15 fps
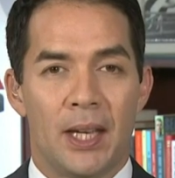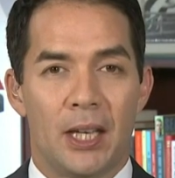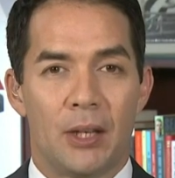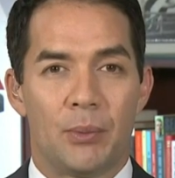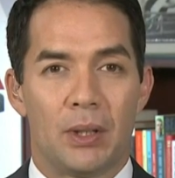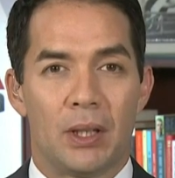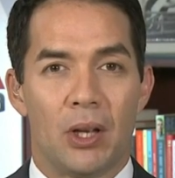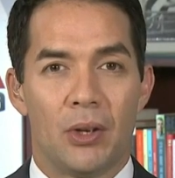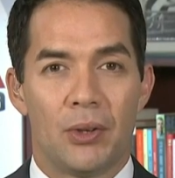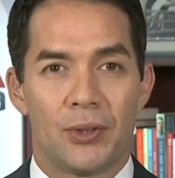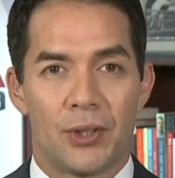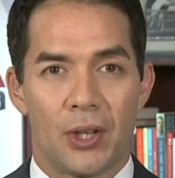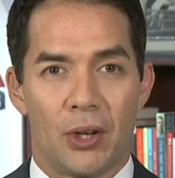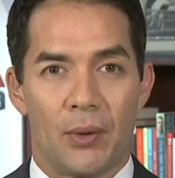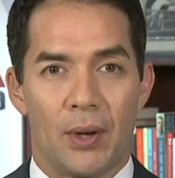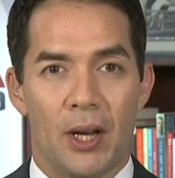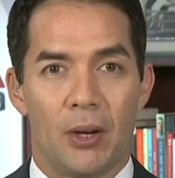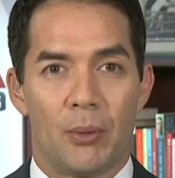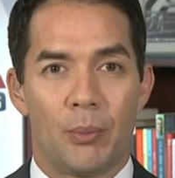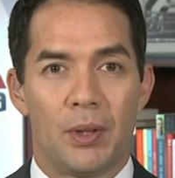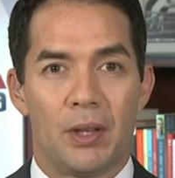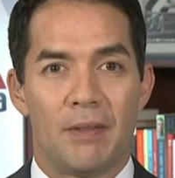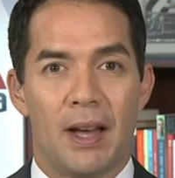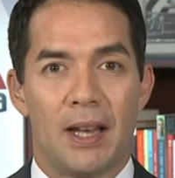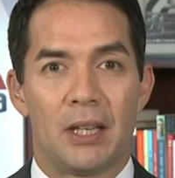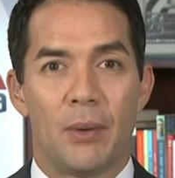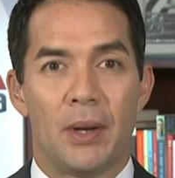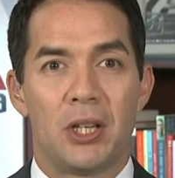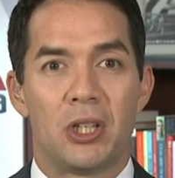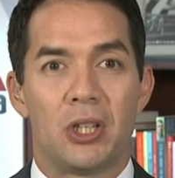It will also help with
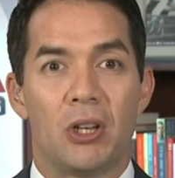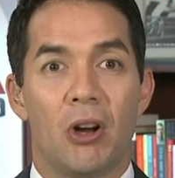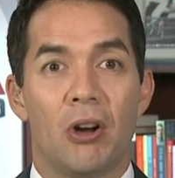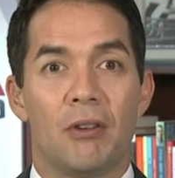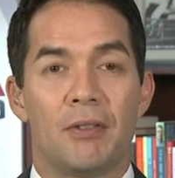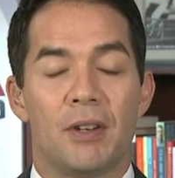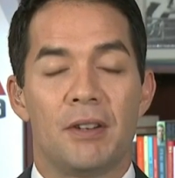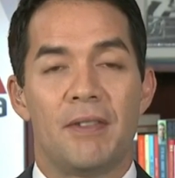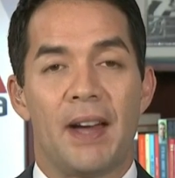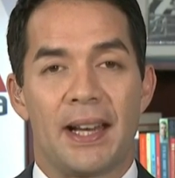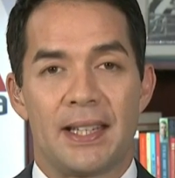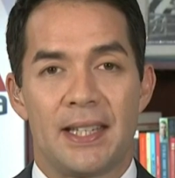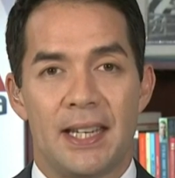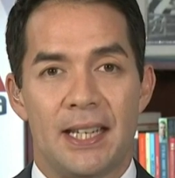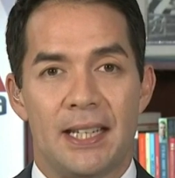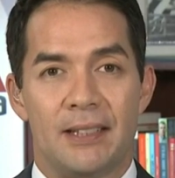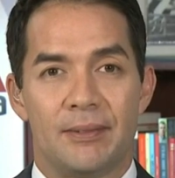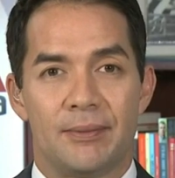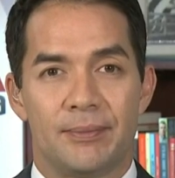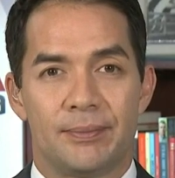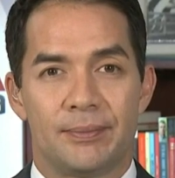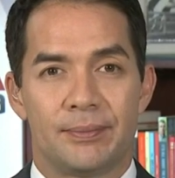evaluation of a vaccine.